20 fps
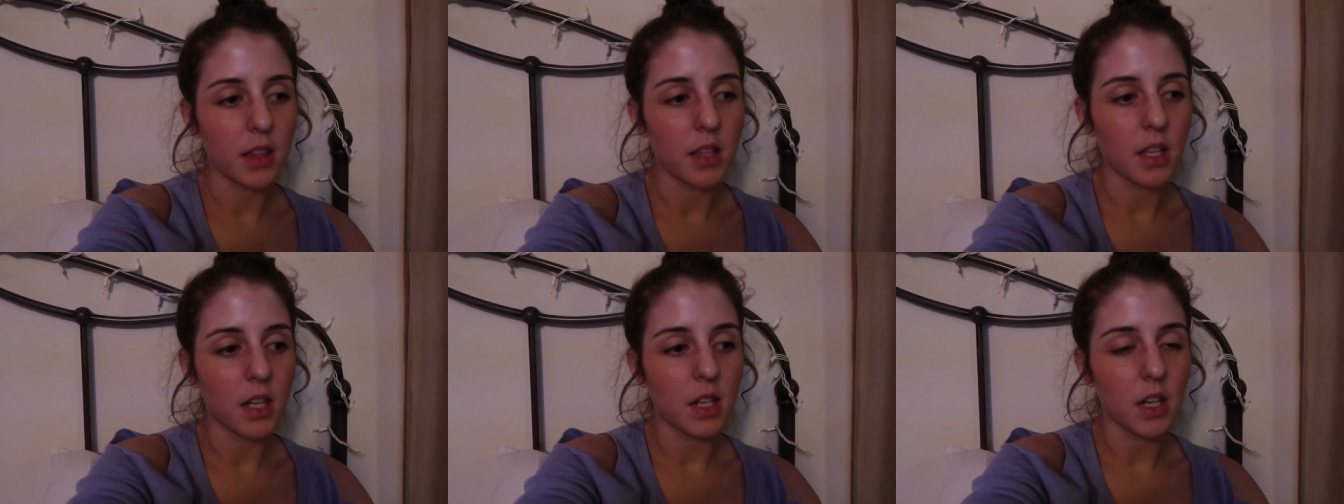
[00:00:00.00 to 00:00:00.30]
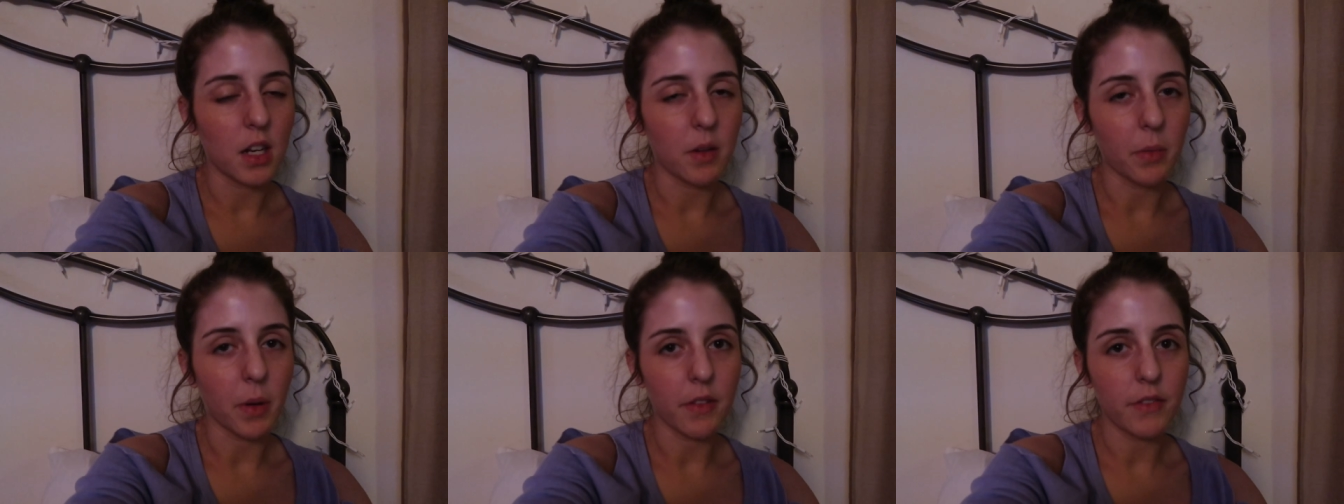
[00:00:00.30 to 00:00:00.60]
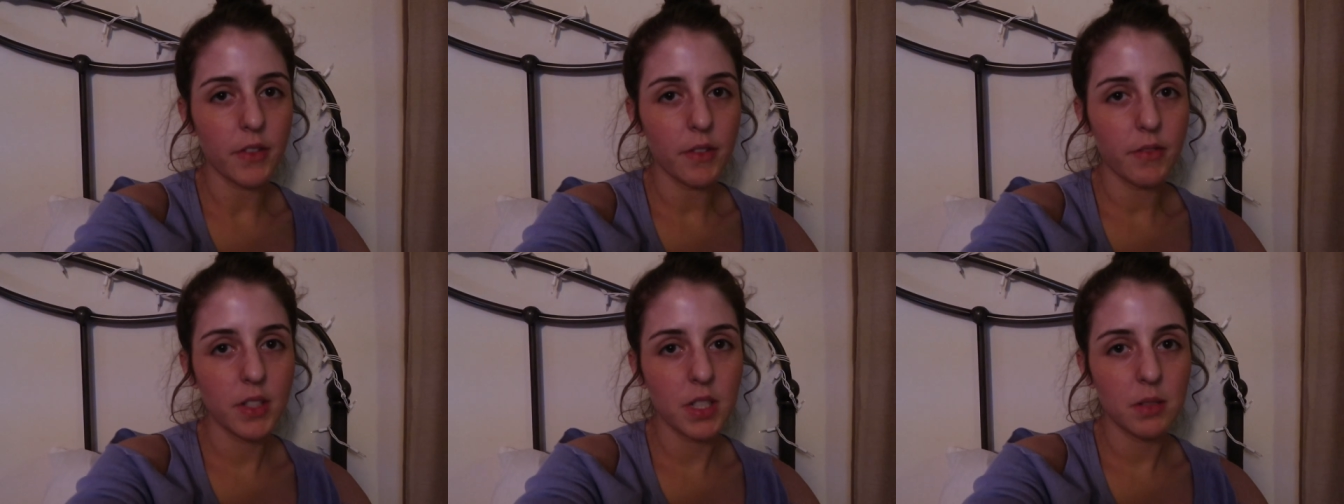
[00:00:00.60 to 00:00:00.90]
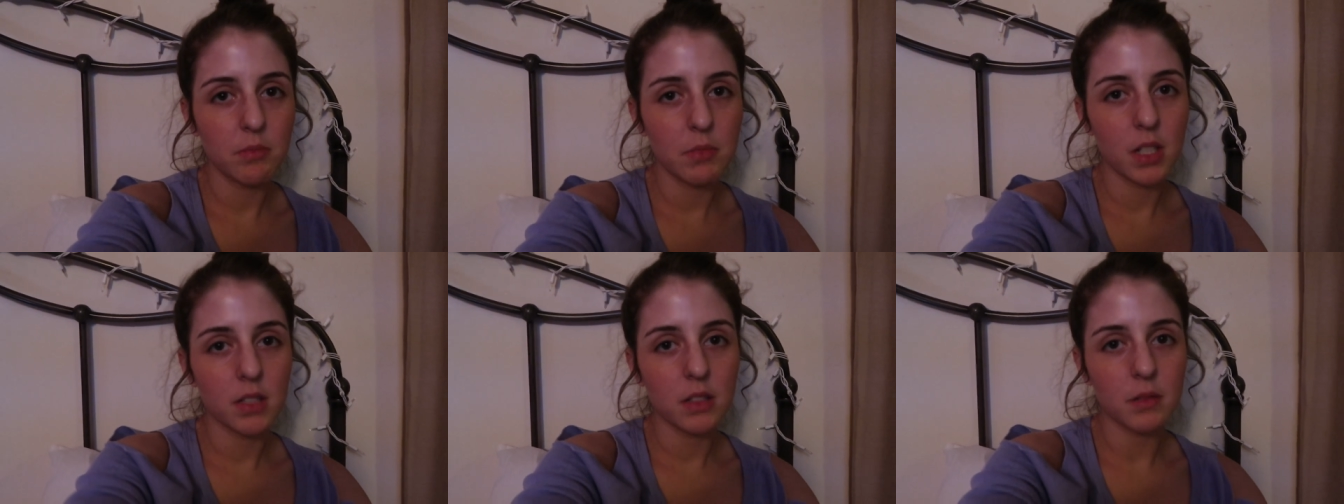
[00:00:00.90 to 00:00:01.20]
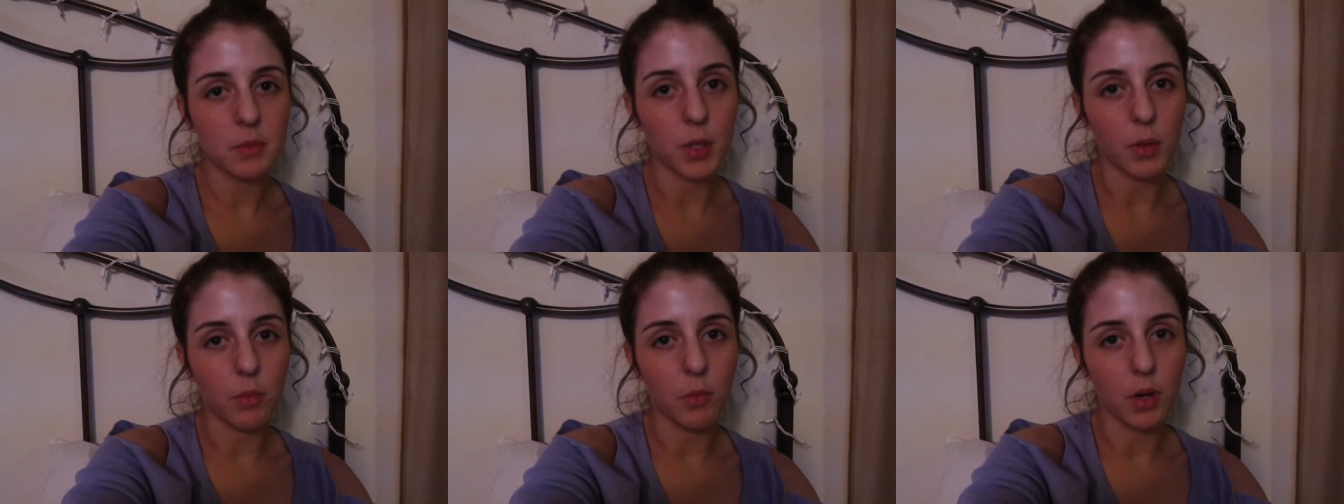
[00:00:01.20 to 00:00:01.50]
And then in about 15
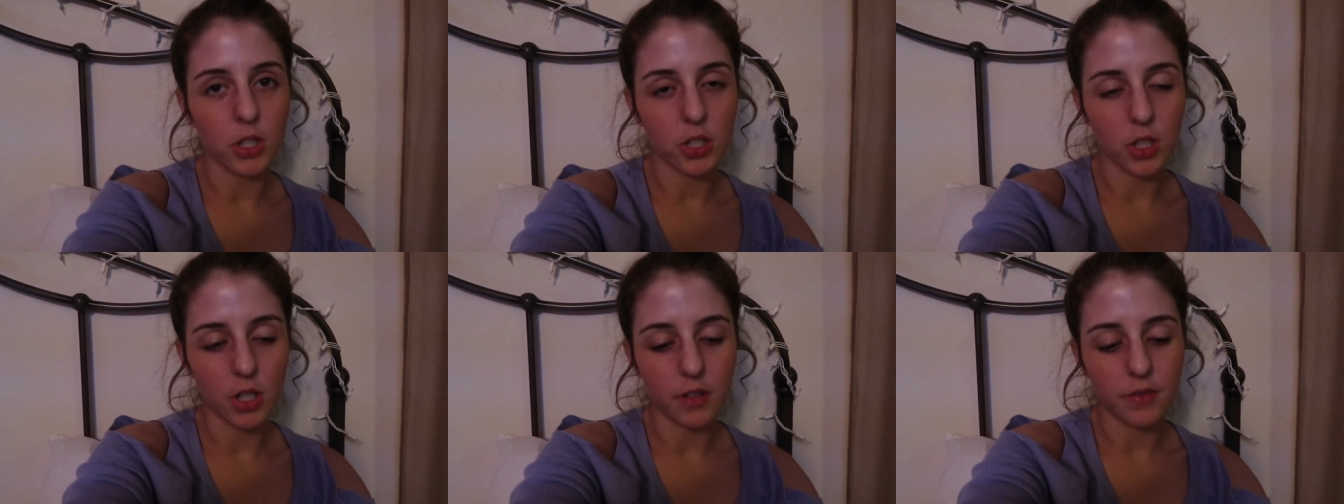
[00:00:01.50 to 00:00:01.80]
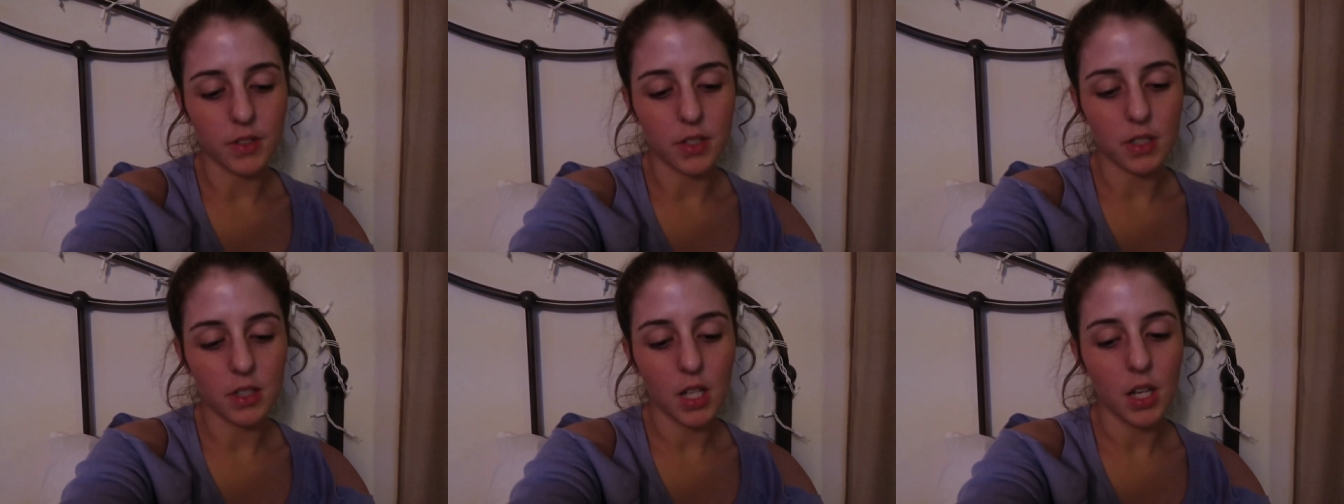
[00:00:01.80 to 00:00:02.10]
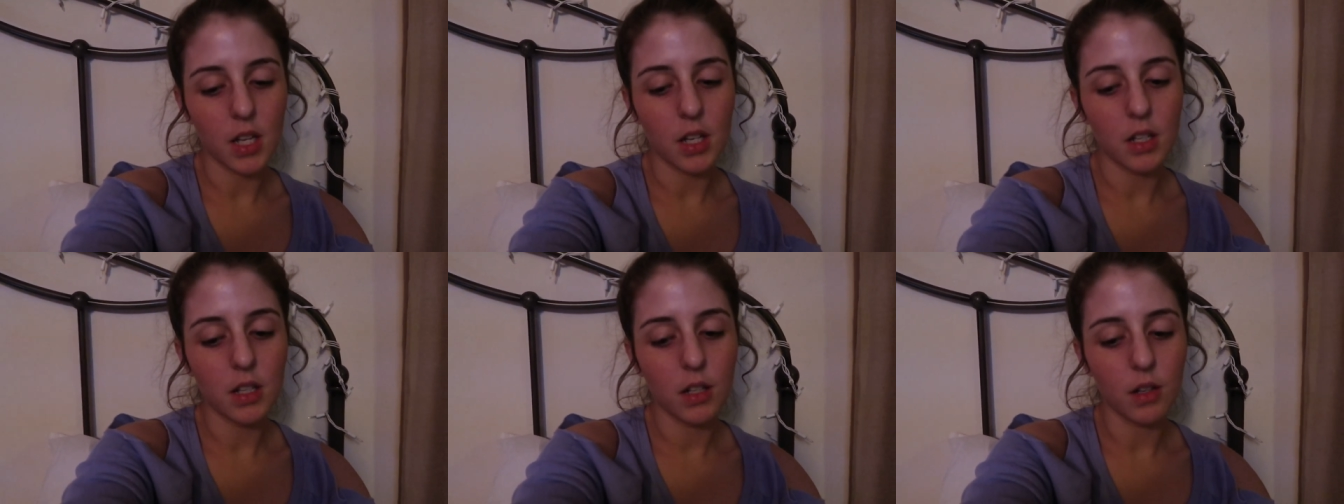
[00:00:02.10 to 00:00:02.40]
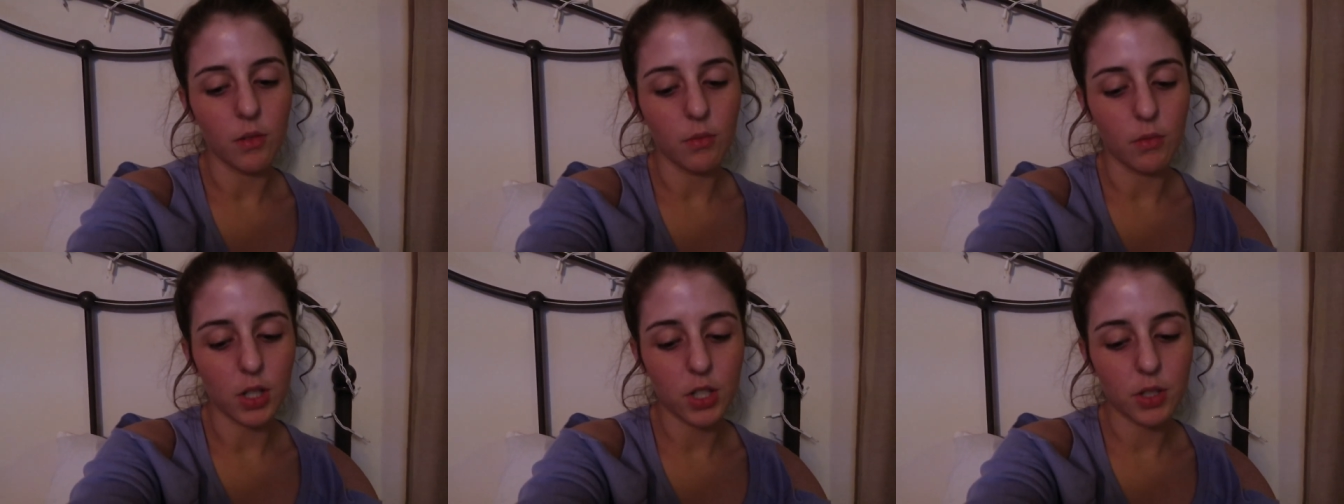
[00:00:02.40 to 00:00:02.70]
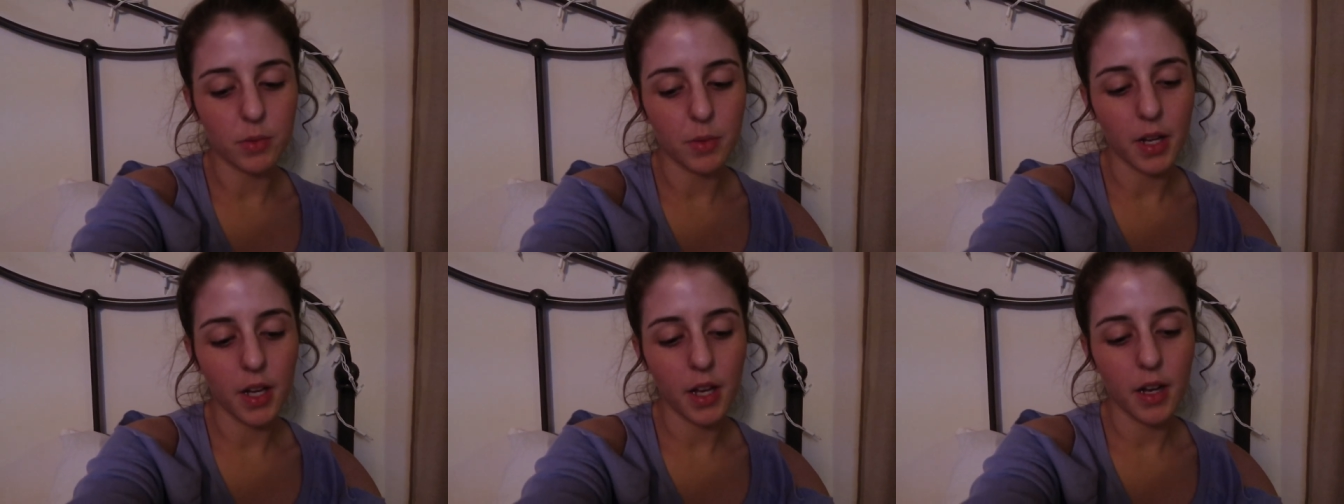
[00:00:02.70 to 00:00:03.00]
minutes, I'm going to wash off this tan and
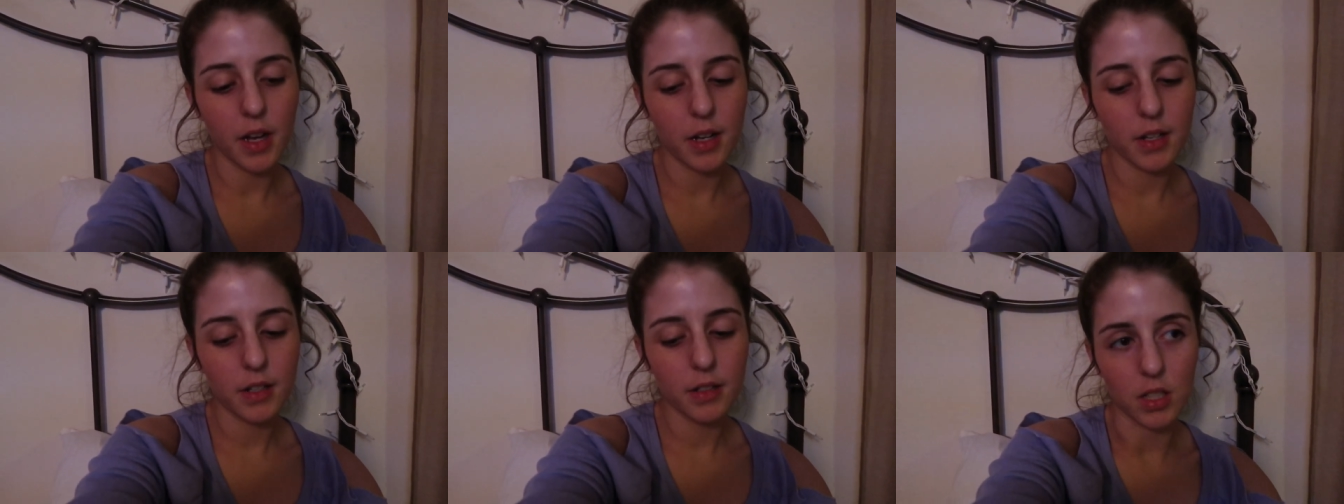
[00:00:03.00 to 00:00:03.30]
wash my hair.